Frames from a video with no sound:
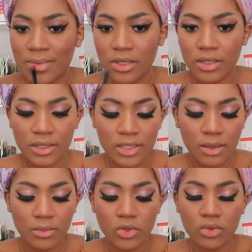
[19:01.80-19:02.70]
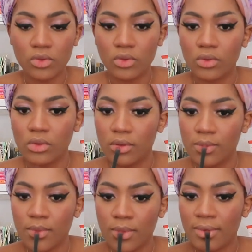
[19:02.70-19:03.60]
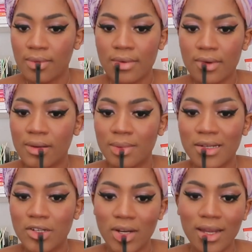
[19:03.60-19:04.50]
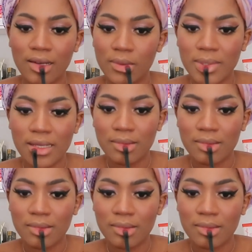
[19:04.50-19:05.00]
I'm gonna attempt to do on my dry lips.